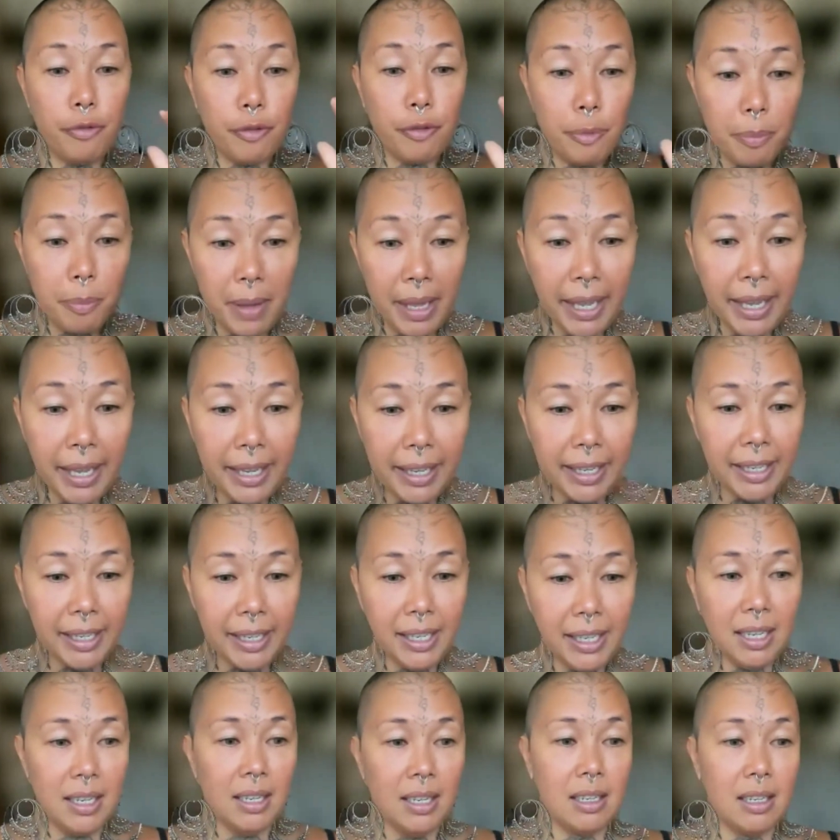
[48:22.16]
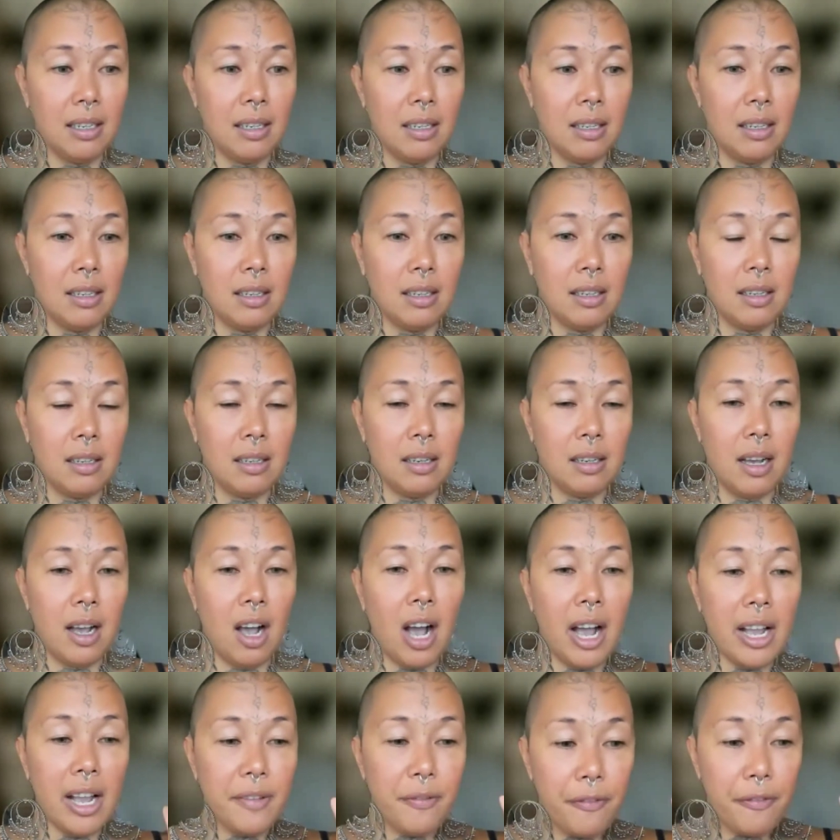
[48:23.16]
So for me,
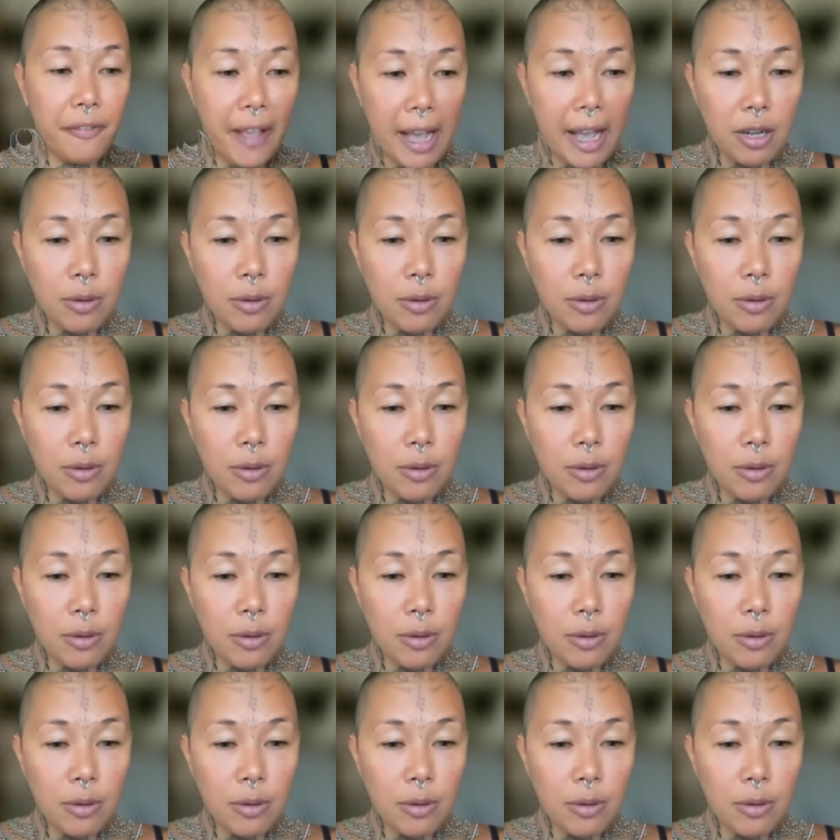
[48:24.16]
I